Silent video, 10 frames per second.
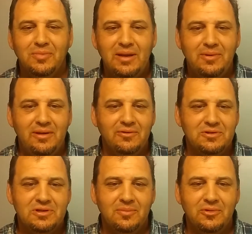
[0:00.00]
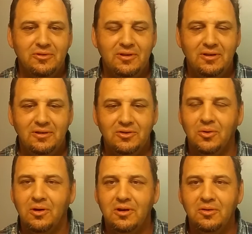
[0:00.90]
maybe even some of the
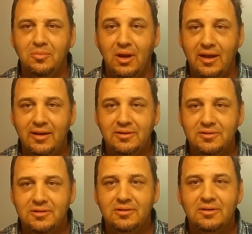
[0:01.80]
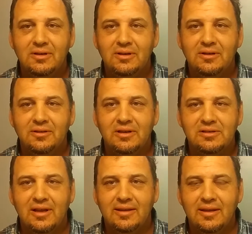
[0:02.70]
Dorco blades,
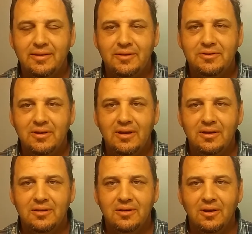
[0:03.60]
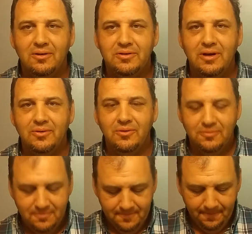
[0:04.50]
things like that you get at the Dollar
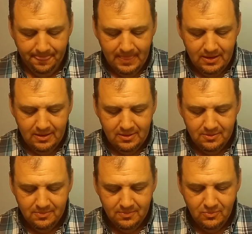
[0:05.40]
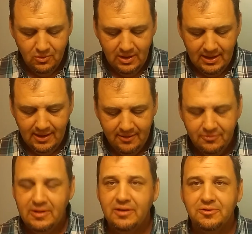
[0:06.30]
General. Where I
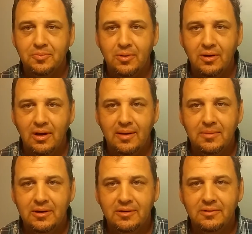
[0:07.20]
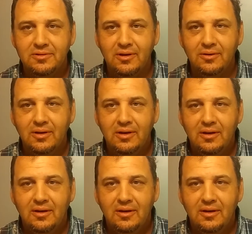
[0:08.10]
live, things are pretty limited, so